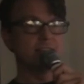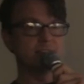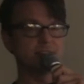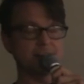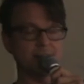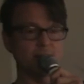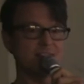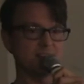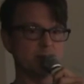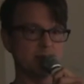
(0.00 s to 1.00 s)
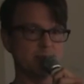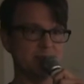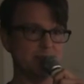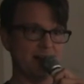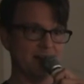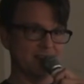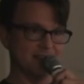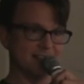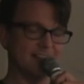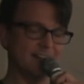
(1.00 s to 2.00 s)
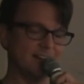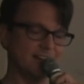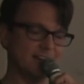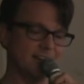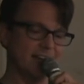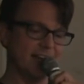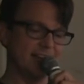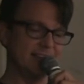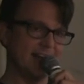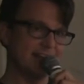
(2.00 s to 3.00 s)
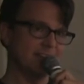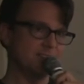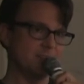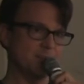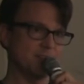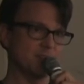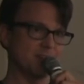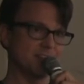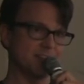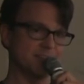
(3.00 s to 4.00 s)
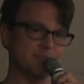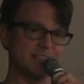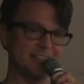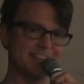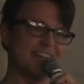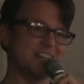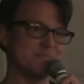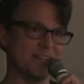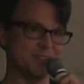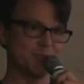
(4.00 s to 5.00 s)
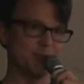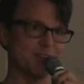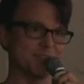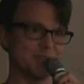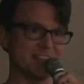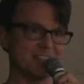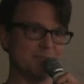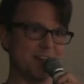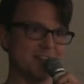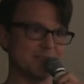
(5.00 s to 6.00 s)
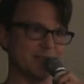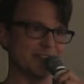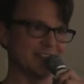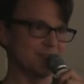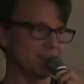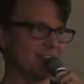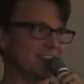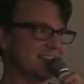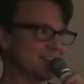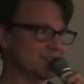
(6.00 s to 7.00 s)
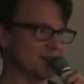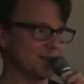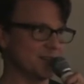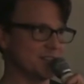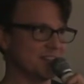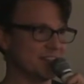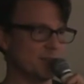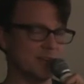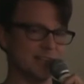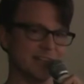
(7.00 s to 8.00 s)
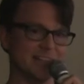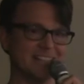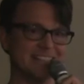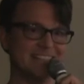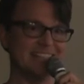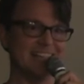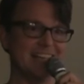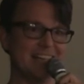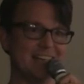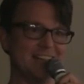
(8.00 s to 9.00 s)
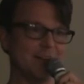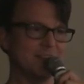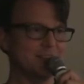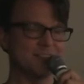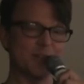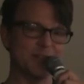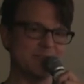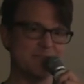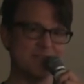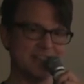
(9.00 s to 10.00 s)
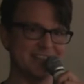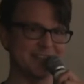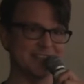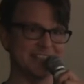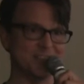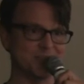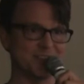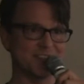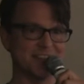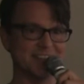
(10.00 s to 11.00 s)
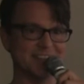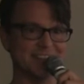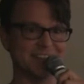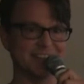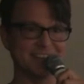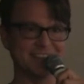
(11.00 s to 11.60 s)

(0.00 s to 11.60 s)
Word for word: the seller has to put up a deposit, uh, and that gives them a strong incentive to get the item out the door as quickly as possible. Like with a lot of Kickstarters, you kind of wonder, eh, are they just holding my money and earning interest on it, or